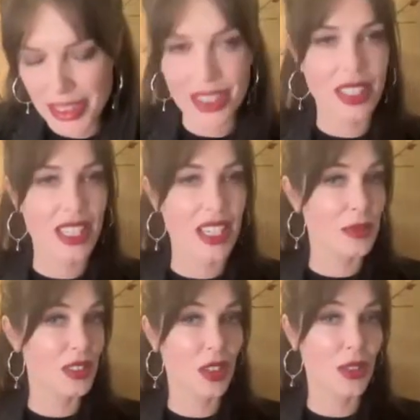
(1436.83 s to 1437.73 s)
cell count
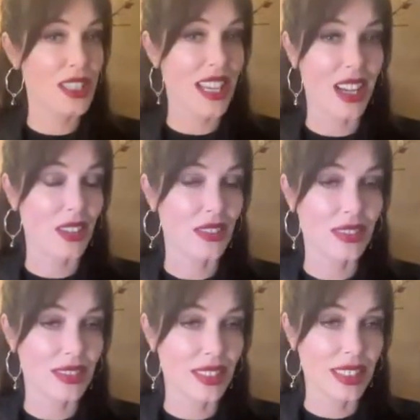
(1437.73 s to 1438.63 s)
was going
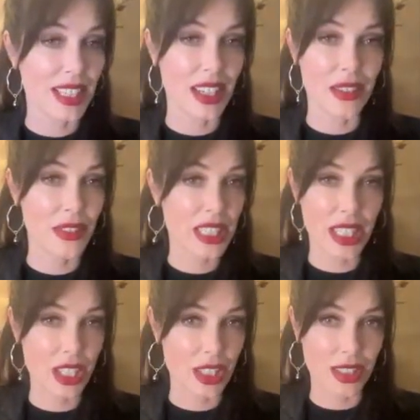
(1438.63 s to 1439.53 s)
down every
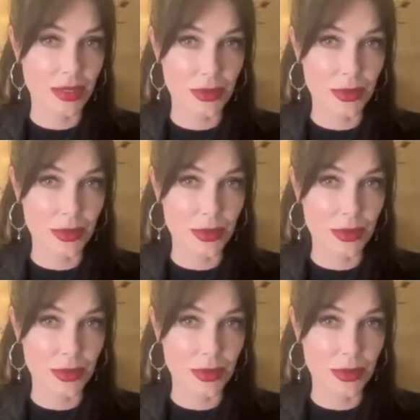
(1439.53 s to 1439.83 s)
year.